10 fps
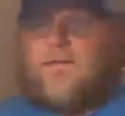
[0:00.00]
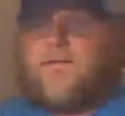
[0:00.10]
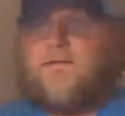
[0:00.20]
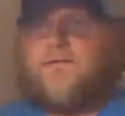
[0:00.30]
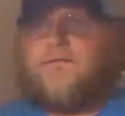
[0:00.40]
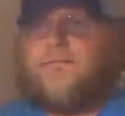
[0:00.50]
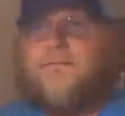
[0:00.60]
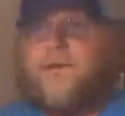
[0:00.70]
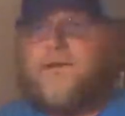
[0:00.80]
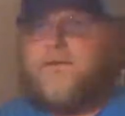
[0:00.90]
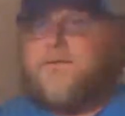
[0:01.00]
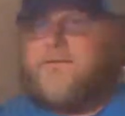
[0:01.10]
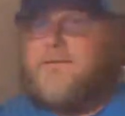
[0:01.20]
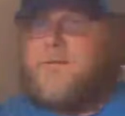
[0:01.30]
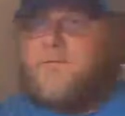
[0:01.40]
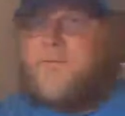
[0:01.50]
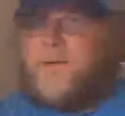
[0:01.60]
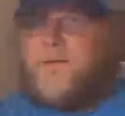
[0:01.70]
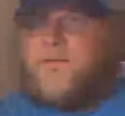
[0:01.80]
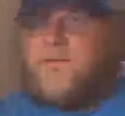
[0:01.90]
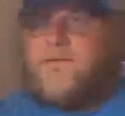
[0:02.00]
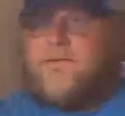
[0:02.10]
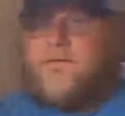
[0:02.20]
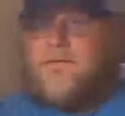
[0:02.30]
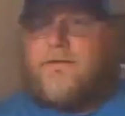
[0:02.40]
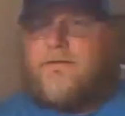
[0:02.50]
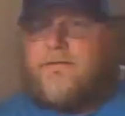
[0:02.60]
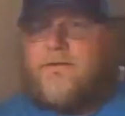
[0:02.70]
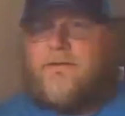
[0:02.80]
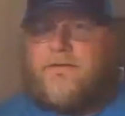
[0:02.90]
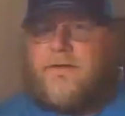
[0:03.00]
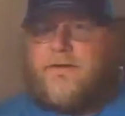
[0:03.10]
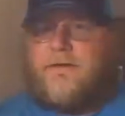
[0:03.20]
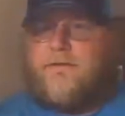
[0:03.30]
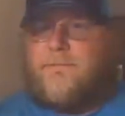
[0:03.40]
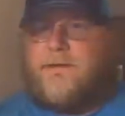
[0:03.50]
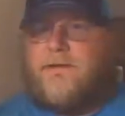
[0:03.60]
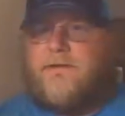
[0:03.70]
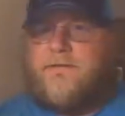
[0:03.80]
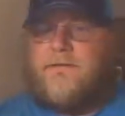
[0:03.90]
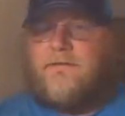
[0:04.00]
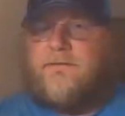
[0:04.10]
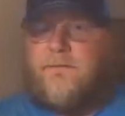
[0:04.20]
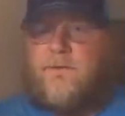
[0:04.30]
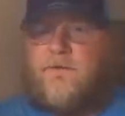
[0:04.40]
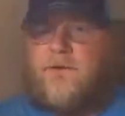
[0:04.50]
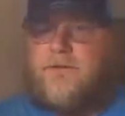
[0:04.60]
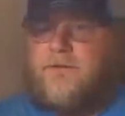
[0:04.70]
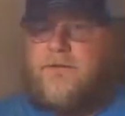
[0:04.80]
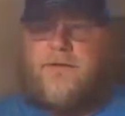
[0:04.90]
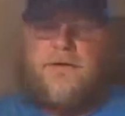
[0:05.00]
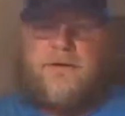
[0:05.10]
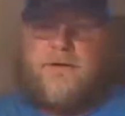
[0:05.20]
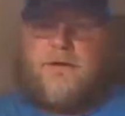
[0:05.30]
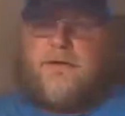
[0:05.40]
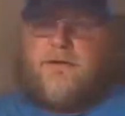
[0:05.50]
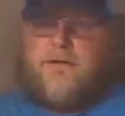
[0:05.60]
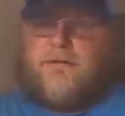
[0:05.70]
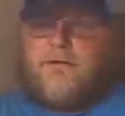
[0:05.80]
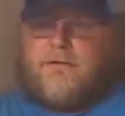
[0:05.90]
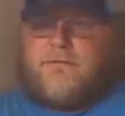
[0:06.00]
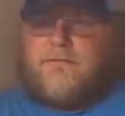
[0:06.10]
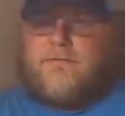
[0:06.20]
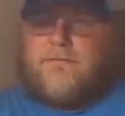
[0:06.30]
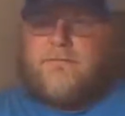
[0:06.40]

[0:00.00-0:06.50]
Uh, biggest small water charters, no giants. Biggest is fourish. Well,